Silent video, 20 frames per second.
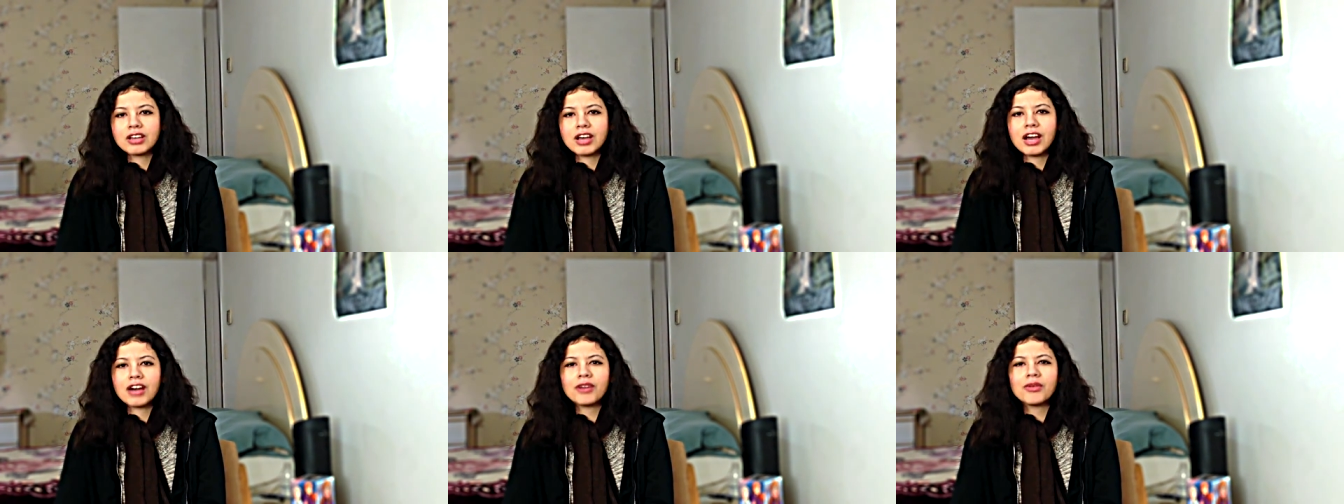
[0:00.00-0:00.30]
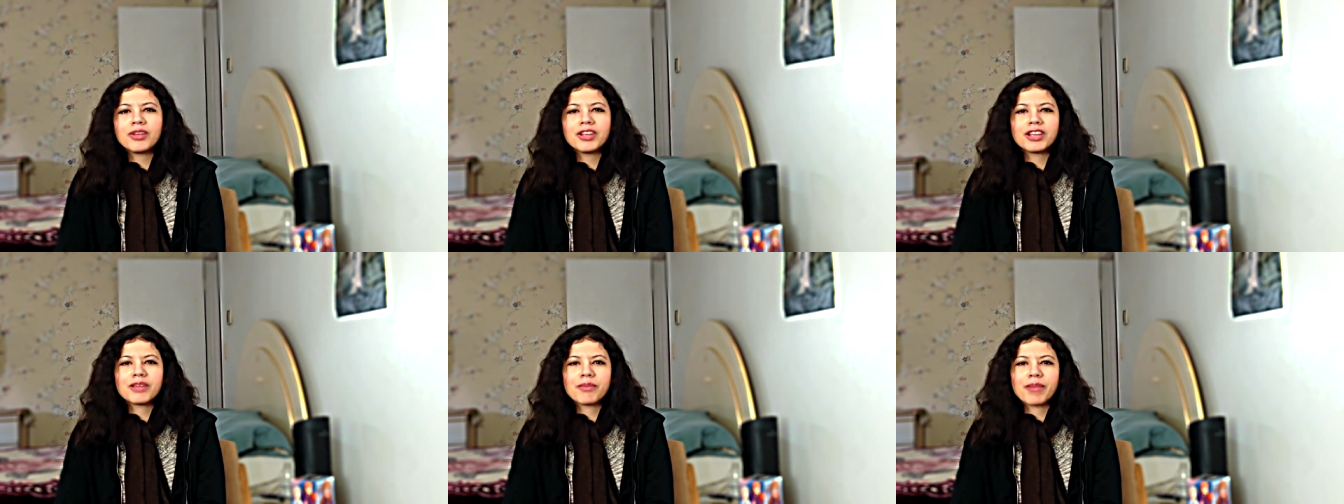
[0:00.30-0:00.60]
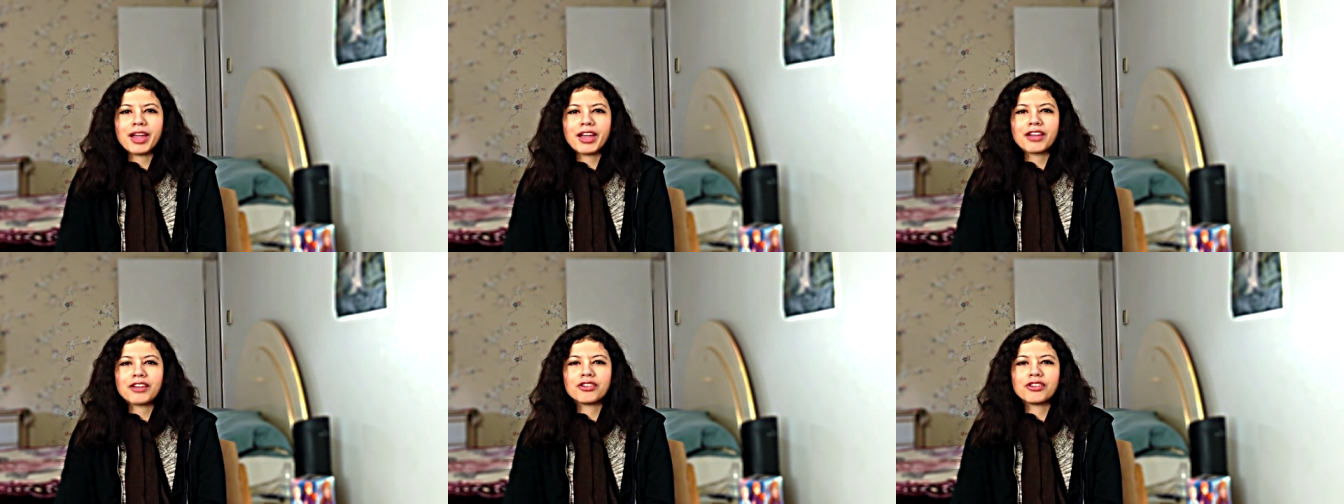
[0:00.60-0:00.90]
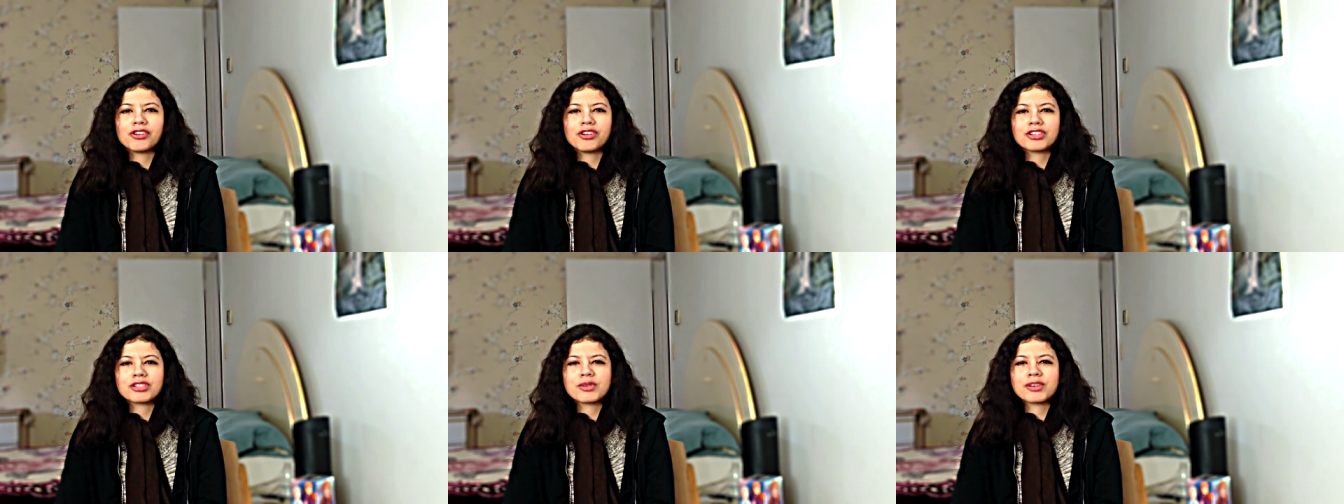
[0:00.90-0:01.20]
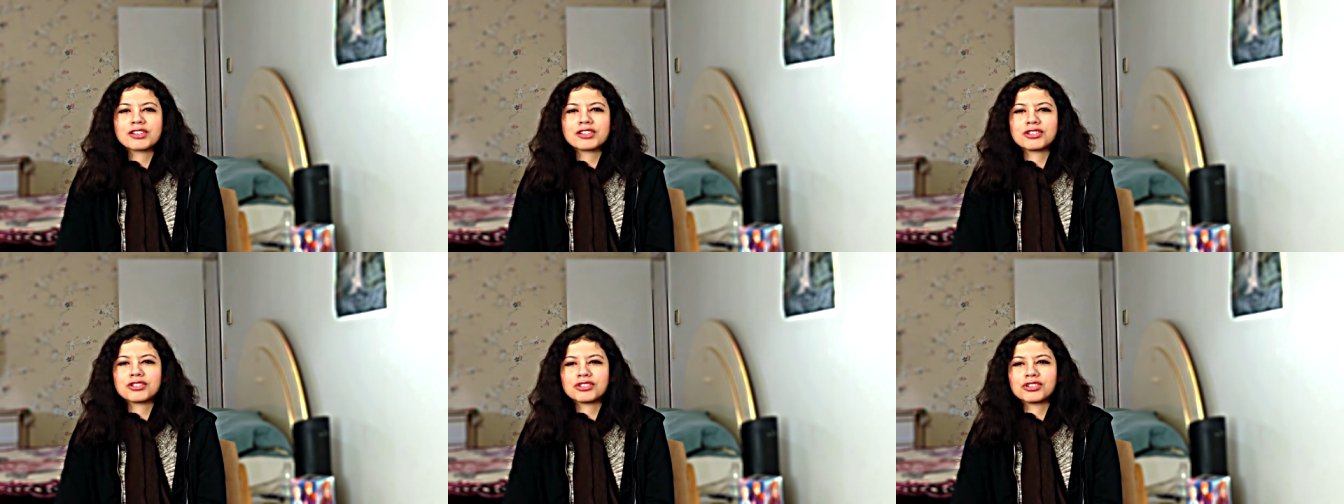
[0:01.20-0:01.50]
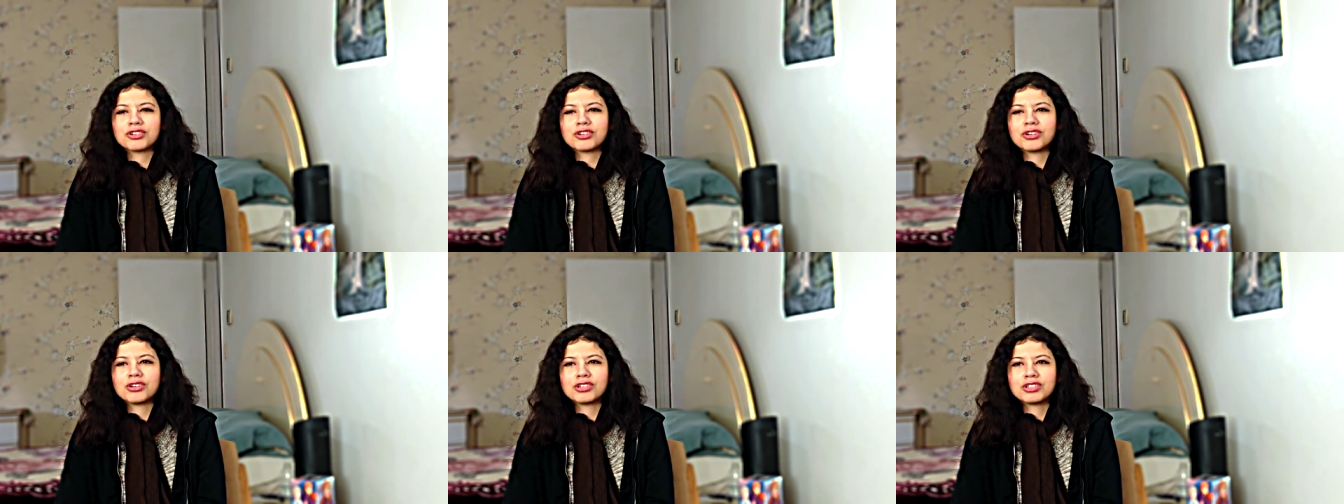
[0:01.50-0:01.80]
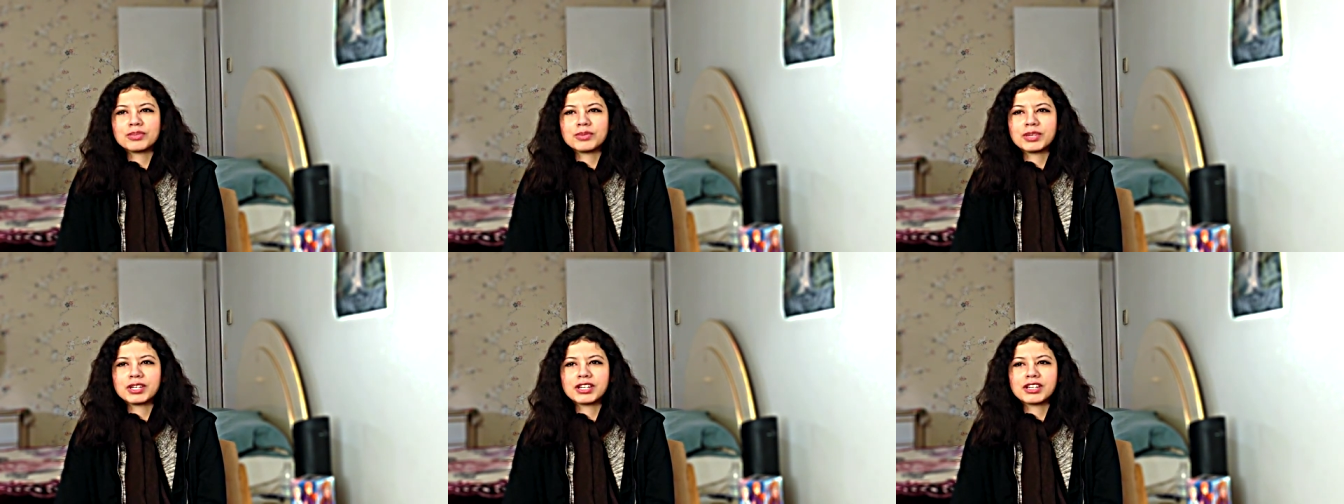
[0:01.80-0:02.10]
I don't really make New Year's resolution
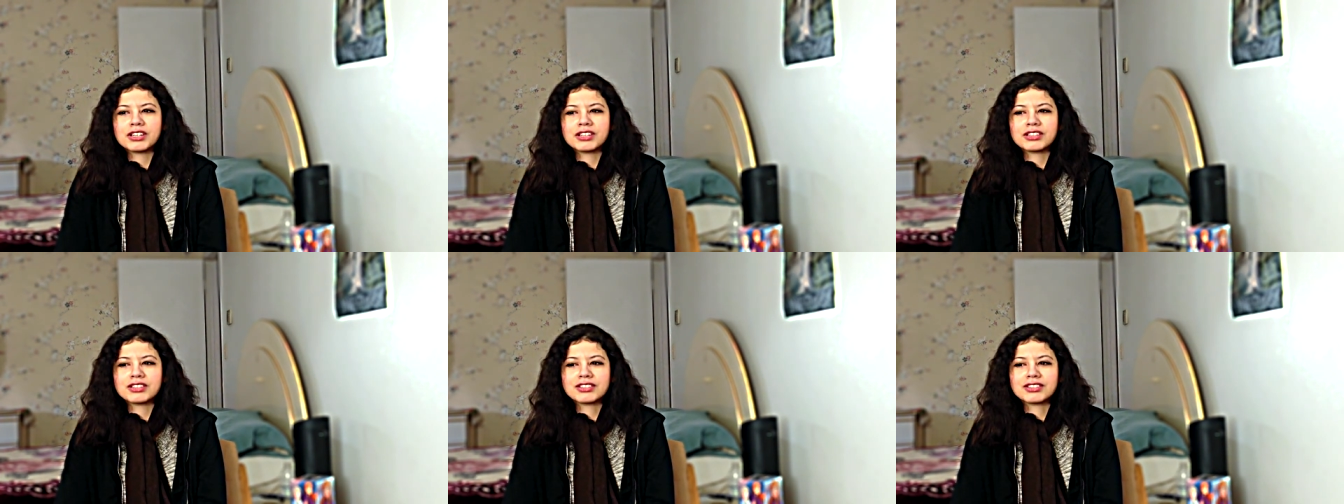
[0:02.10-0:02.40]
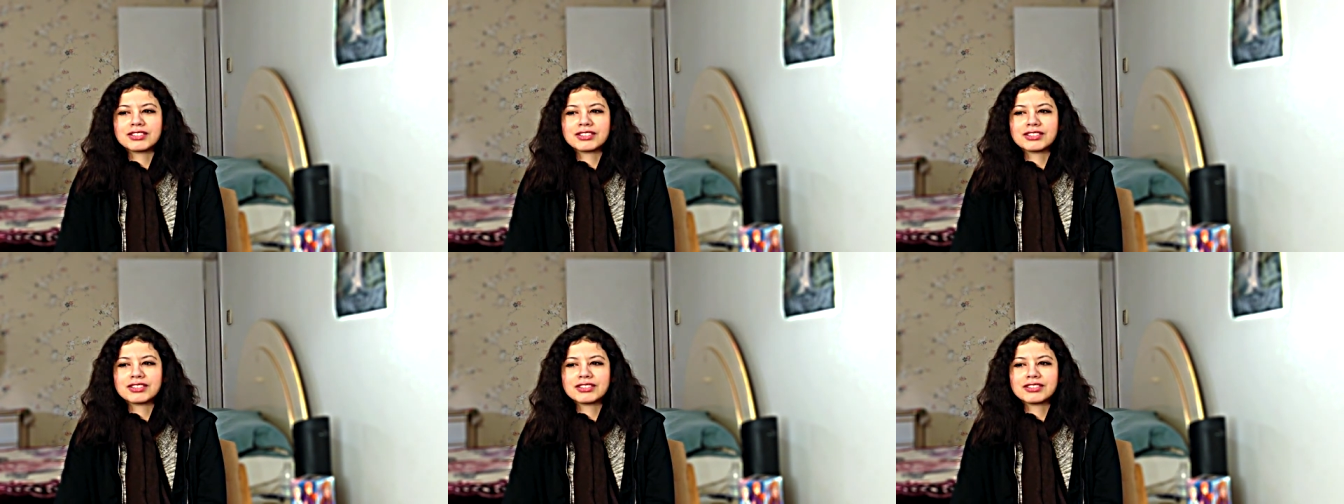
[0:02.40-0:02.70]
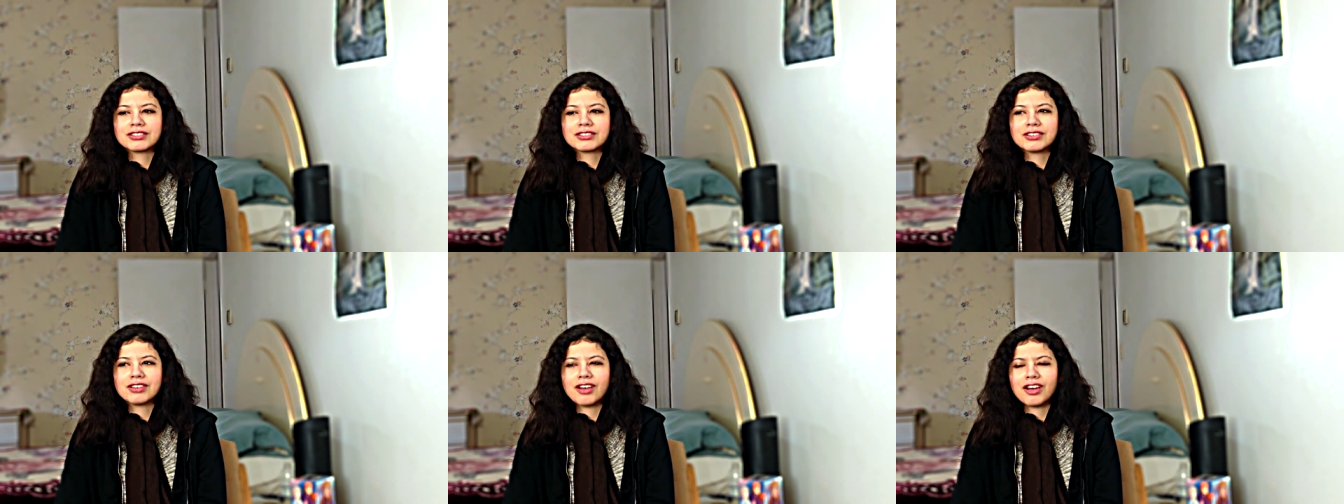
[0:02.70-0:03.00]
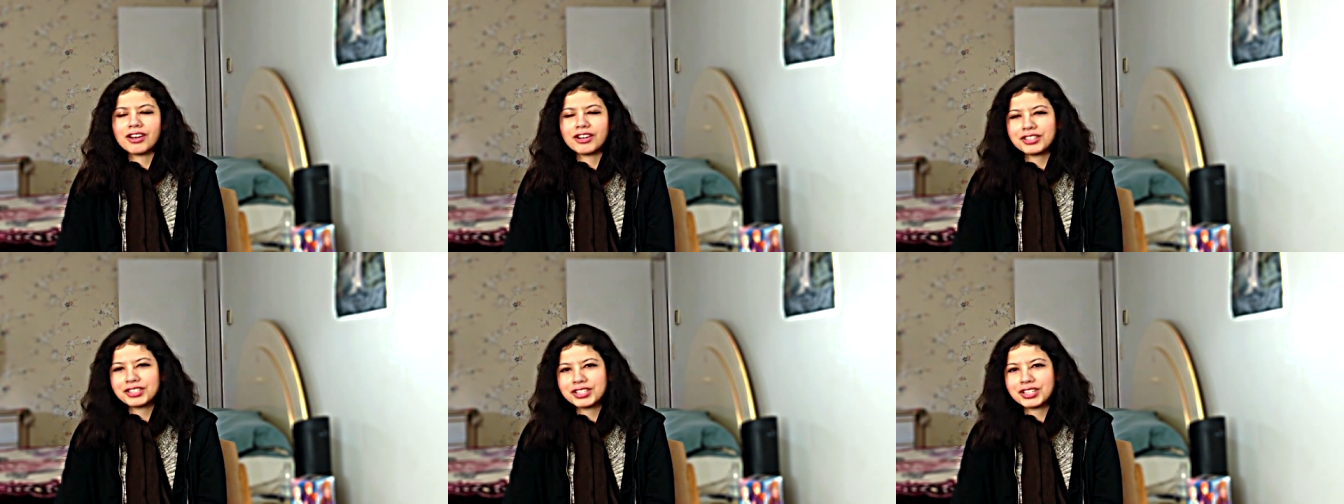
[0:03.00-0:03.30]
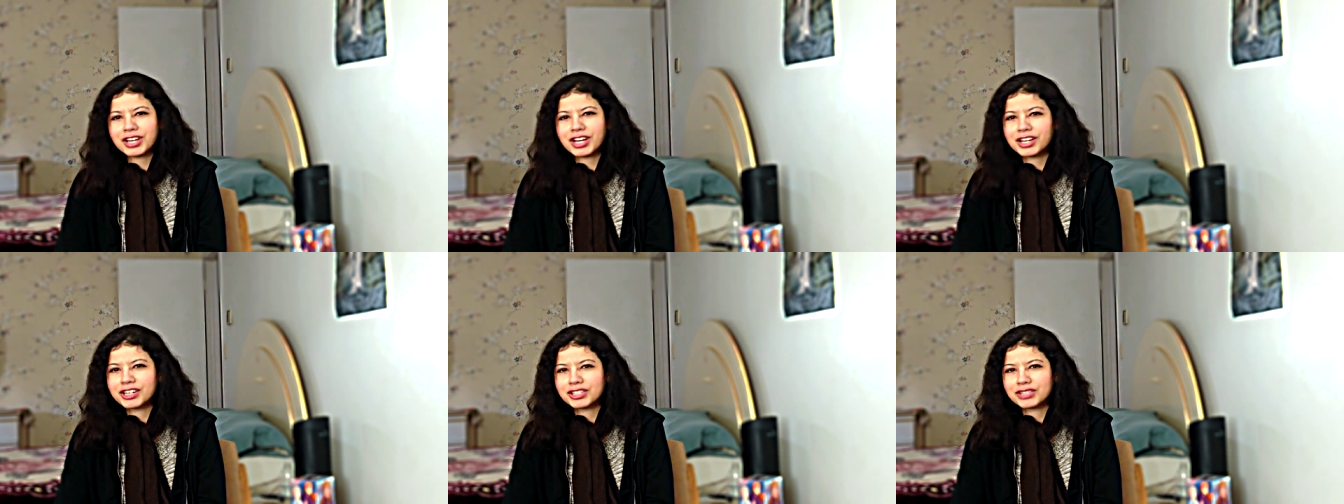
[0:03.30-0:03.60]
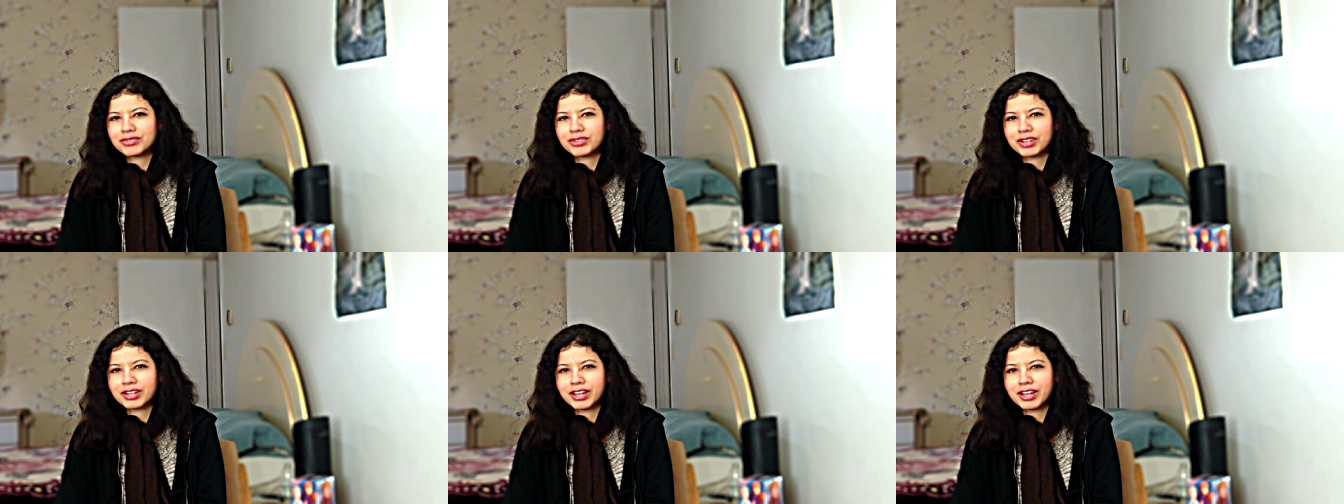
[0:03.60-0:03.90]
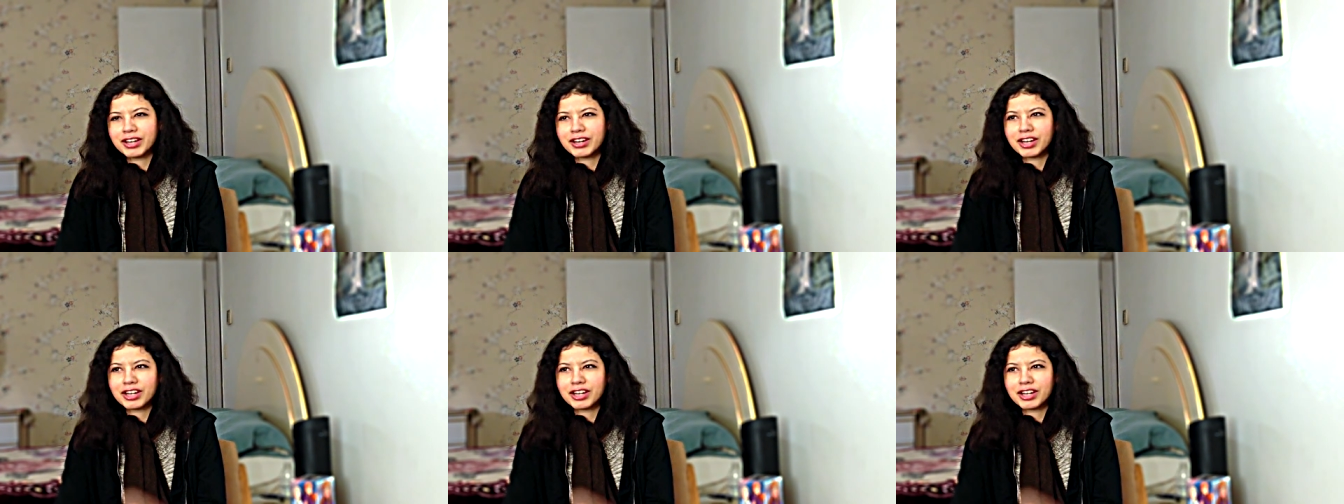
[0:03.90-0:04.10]
goals because honestly, I just forget.